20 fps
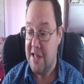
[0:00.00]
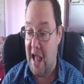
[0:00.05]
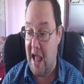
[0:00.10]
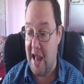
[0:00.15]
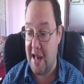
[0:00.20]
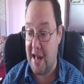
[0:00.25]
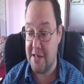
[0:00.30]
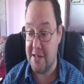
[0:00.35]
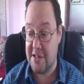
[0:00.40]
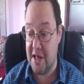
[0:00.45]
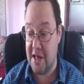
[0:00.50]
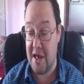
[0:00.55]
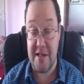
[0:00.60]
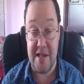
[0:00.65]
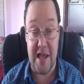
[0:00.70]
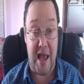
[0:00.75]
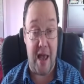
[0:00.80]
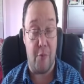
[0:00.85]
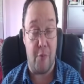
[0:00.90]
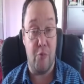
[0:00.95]
And uh,
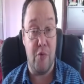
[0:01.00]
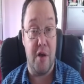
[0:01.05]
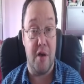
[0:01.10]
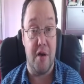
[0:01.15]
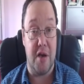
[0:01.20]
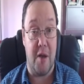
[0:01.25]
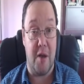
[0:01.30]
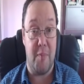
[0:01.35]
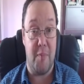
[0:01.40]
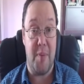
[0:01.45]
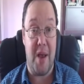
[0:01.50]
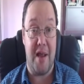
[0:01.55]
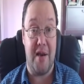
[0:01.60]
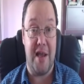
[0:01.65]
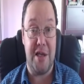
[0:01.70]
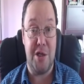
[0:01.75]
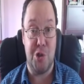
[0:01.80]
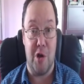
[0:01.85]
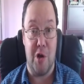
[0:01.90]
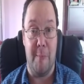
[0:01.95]
yeah, we'll uh, be back
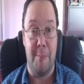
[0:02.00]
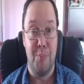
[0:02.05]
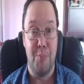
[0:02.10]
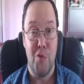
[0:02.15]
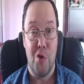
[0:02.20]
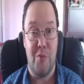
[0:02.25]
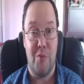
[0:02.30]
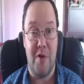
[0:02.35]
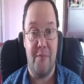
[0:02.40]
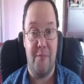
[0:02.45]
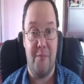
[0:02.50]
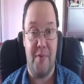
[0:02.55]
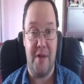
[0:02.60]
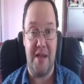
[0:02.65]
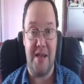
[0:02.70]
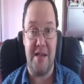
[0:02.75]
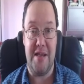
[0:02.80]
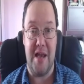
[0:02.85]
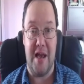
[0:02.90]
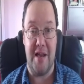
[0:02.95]
later on with
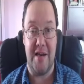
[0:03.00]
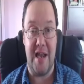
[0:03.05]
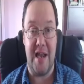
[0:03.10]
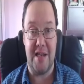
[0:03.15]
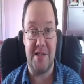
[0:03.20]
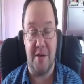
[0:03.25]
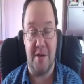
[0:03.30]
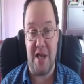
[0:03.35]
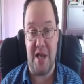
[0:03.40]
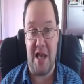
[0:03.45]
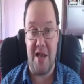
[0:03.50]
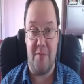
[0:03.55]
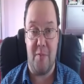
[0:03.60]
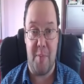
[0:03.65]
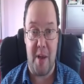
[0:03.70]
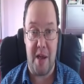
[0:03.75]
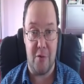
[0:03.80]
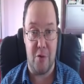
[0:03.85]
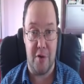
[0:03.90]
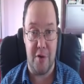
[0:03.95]
the uh, next update
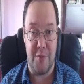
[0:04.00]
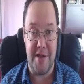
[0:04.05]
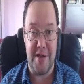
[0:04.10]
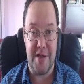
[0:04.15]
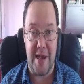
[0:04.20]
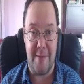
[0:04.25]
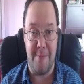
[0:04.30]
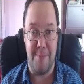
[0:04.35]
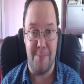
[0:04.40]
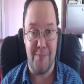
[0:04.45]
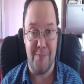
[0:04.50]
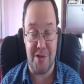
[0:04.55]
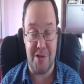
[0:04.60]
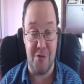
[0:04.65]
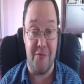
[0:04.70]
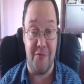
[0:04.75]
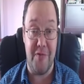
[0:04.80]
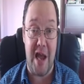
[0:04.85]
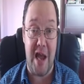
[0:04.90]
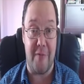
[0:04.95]
for Bank Holiday Weekend.
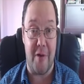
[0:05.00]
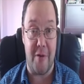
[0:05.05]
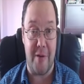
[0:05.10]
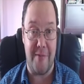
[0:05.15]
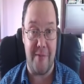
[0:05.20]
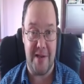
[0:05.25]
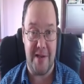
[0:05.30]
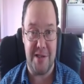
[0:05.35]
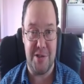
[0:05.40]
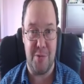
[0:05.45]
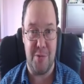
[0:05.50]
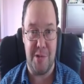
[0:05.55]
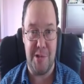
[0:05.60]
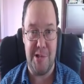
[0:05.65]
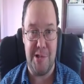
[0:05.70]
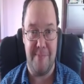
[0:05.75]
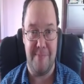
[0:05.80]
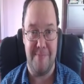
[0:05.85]
That's all for now, though, and thanks for watching.